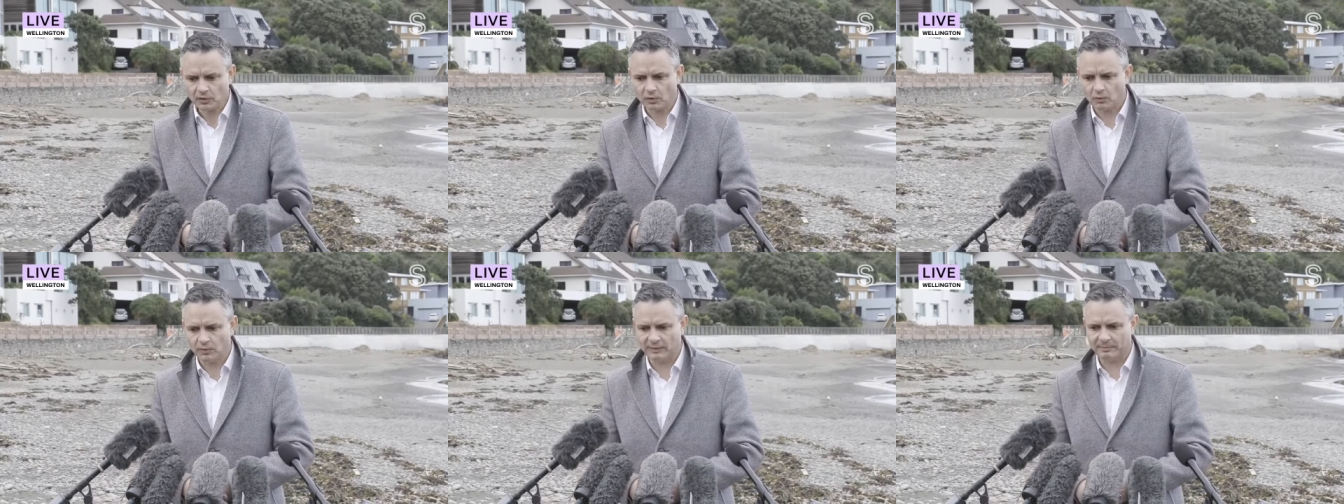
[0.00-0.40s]

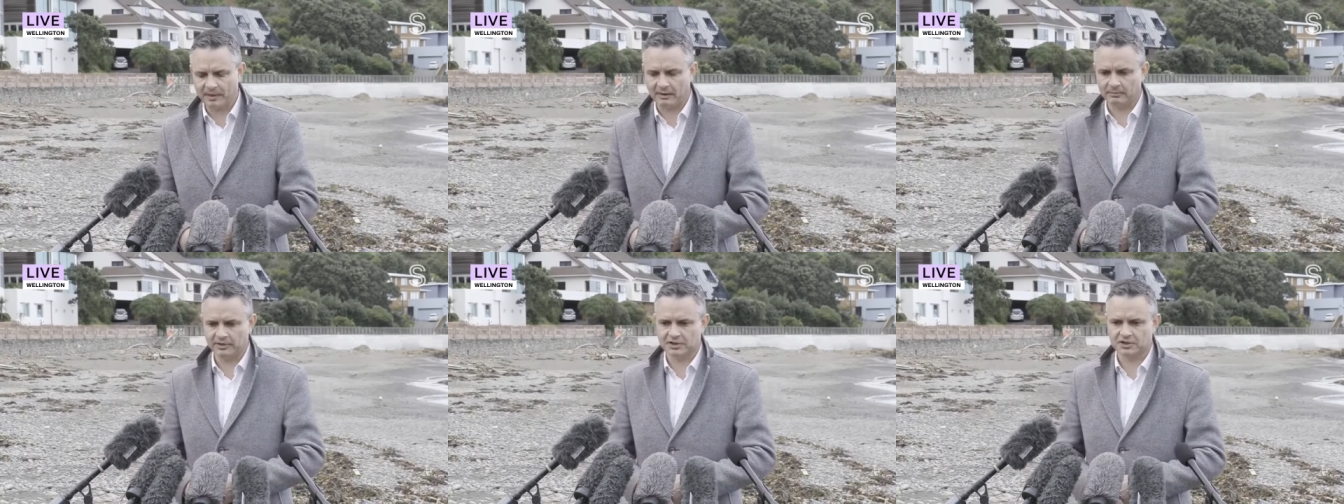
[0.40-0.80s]
we
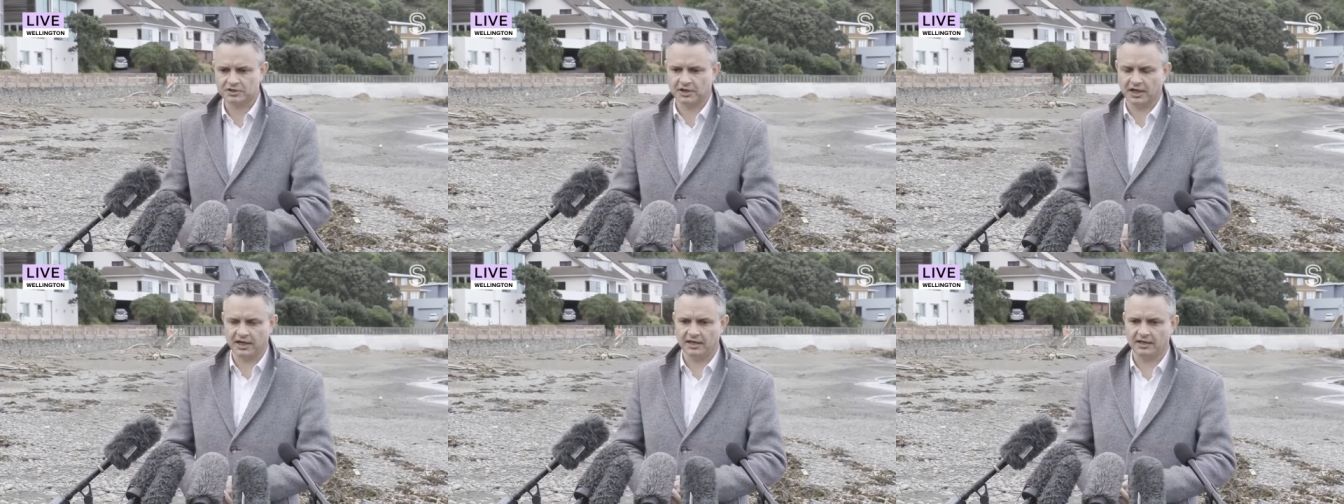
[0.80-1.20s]
published
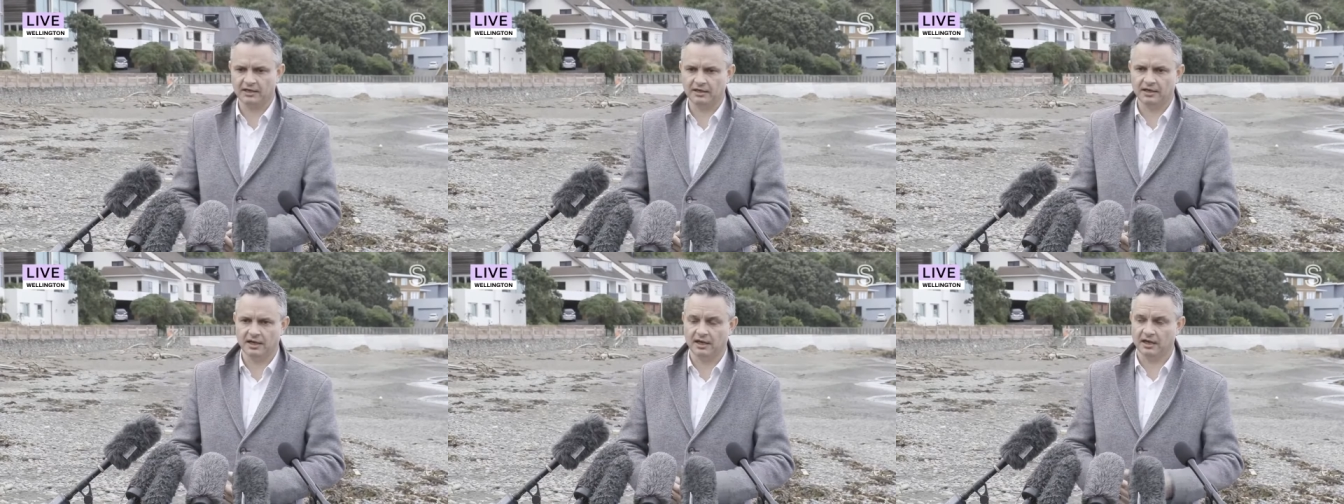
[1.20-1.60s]

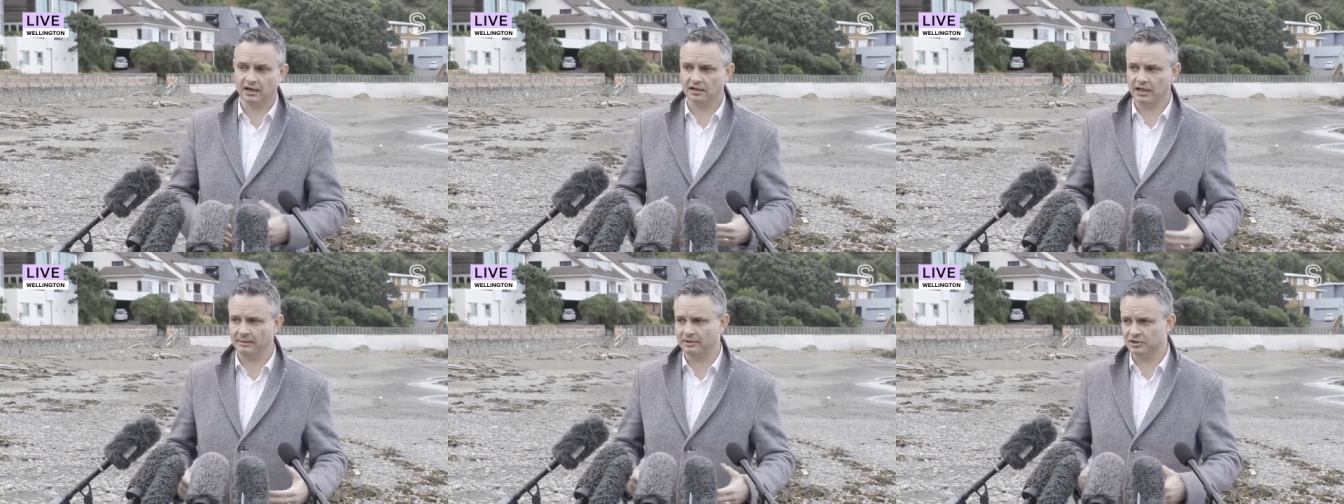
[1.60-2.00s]
a, a,
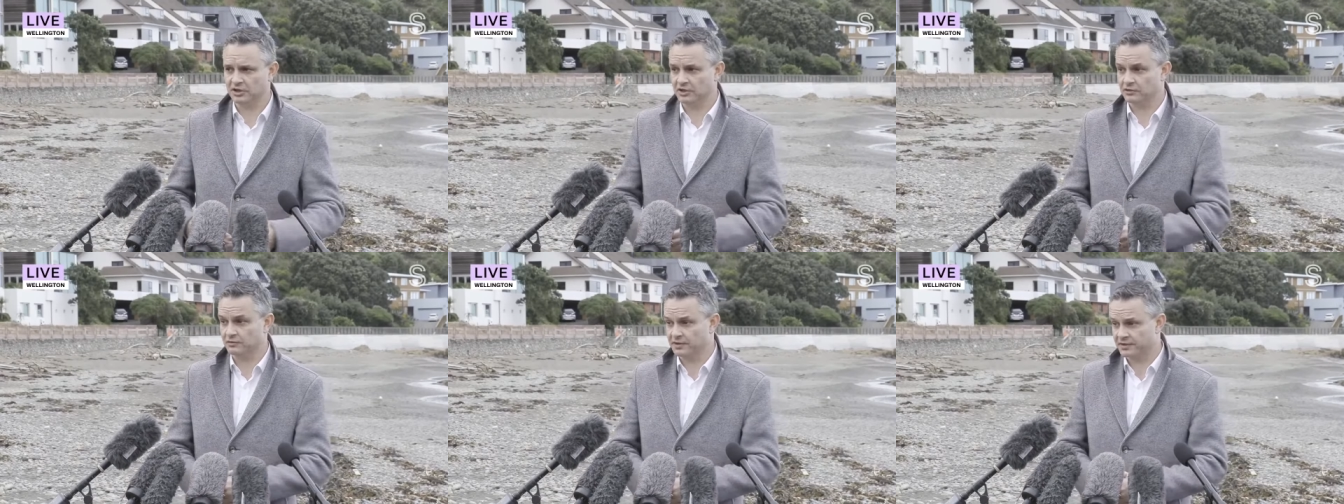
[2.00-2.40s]
climate
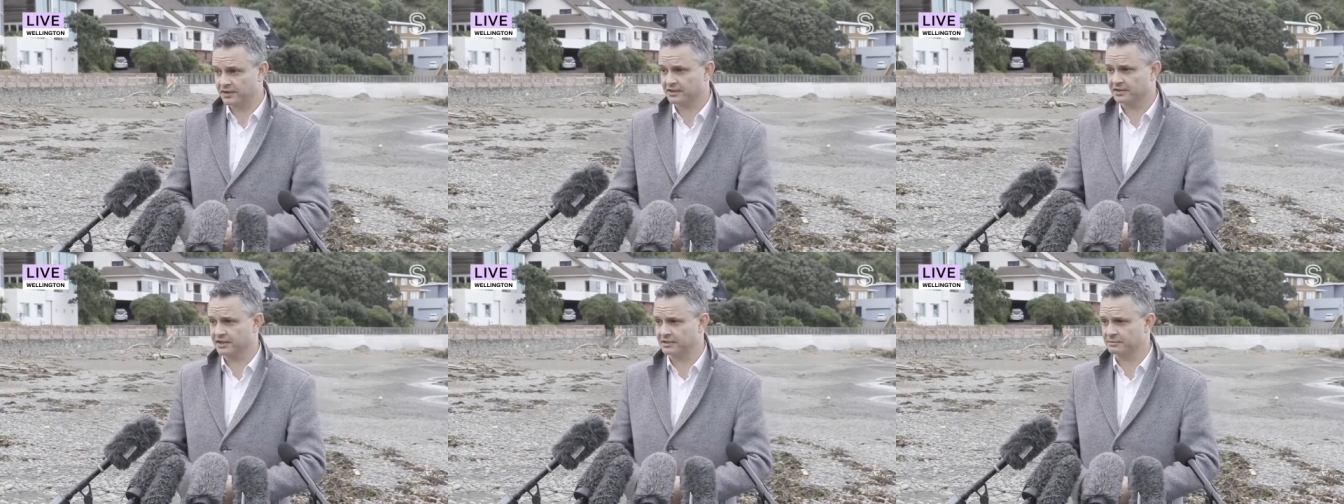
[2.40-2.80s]
change risk
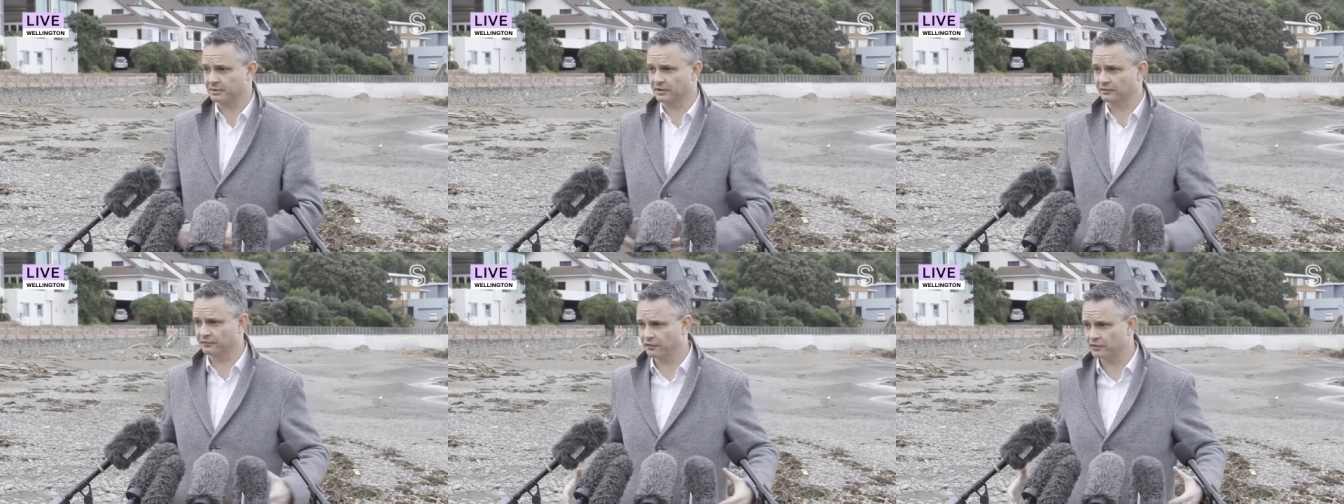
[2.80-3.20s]
assessment,
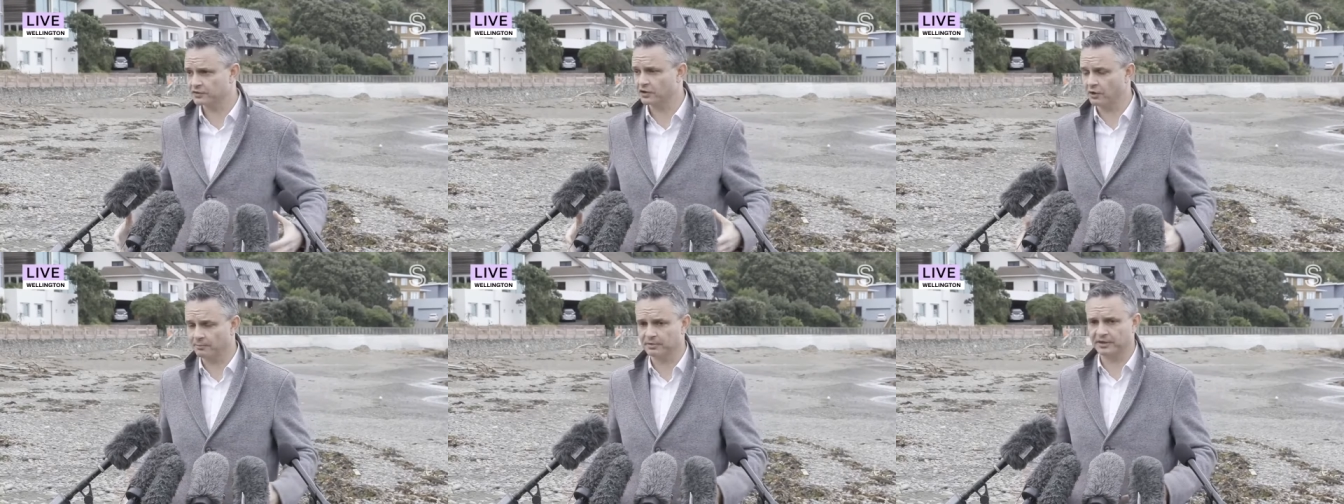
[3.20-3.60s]
the first
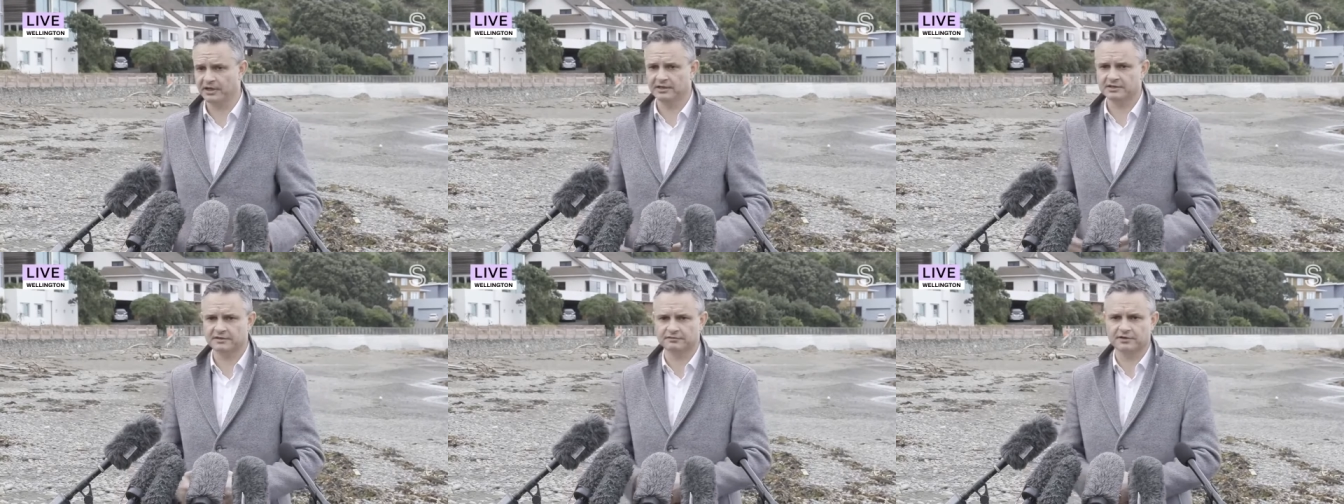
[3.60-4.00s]

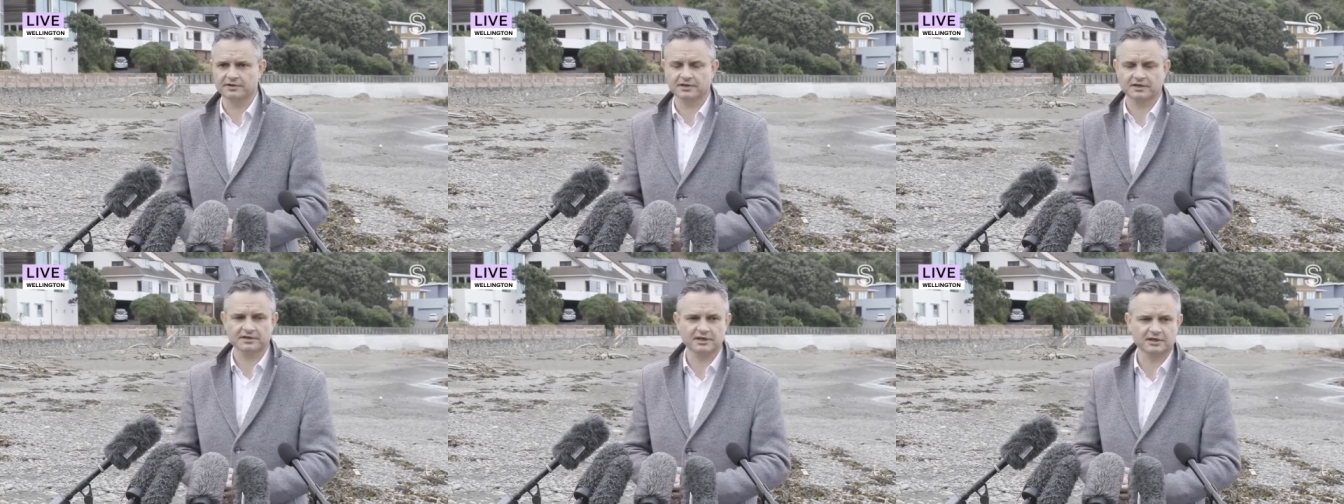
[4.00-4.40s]
comprehensive
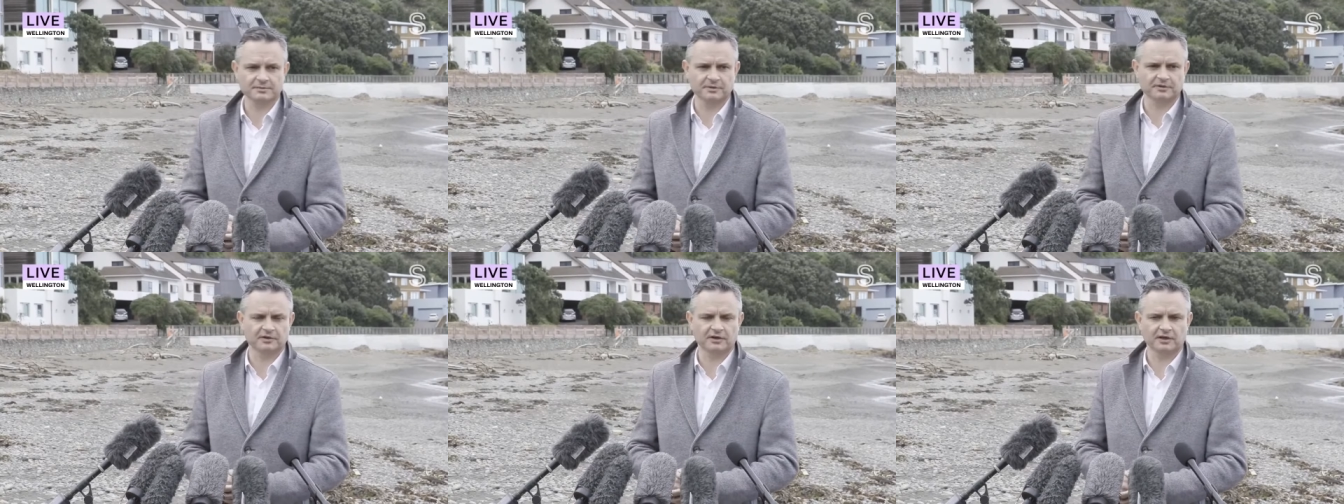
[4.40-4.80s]
risk
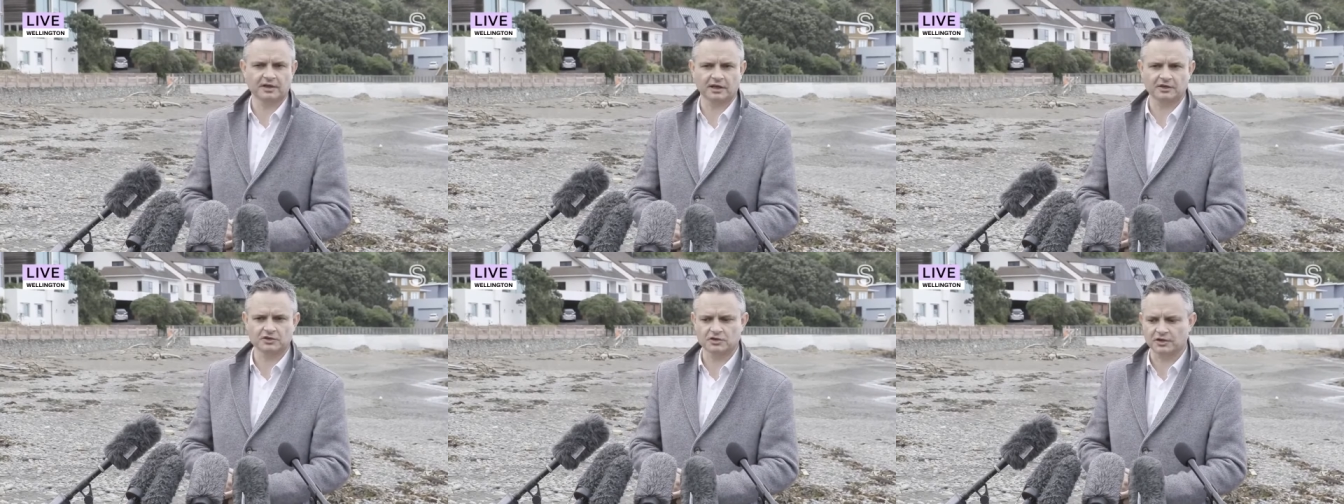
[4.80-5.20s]
assessment in the
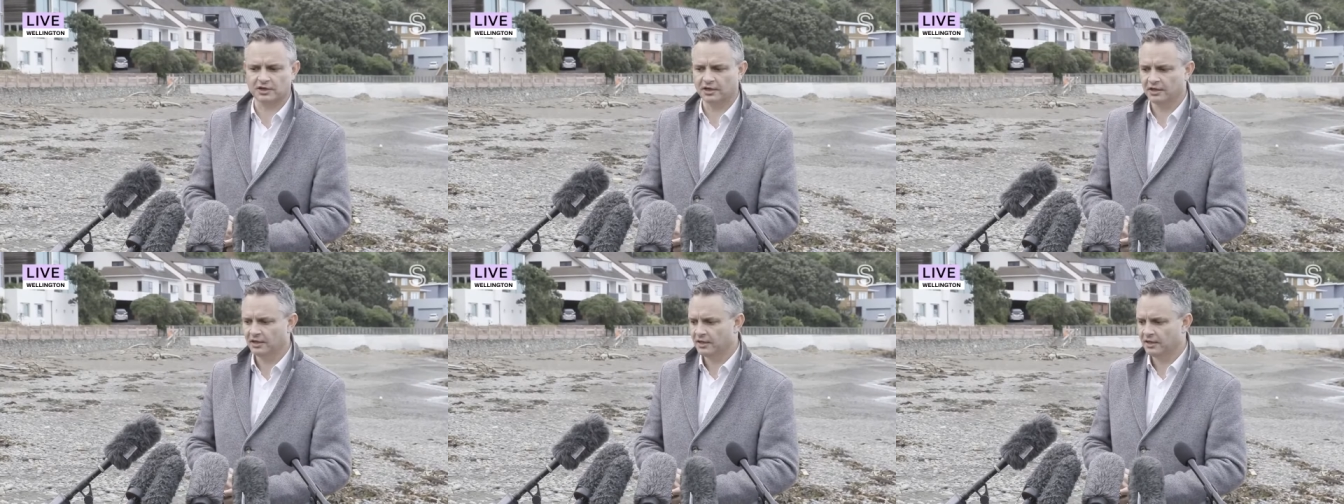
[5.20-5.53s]
country.